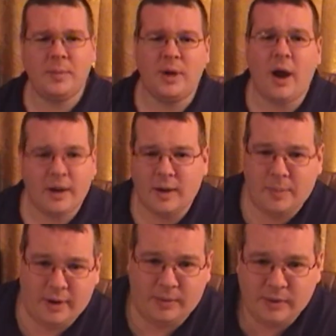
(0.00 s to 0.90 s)
I'm talking
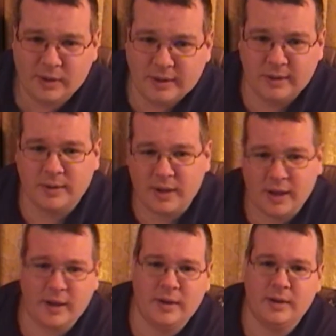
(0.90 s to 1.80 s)
about,
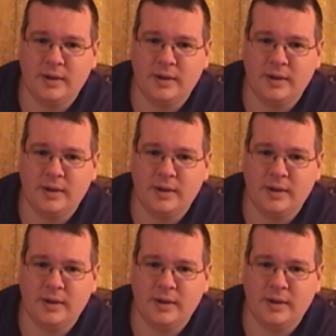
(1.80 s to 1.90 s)
okay?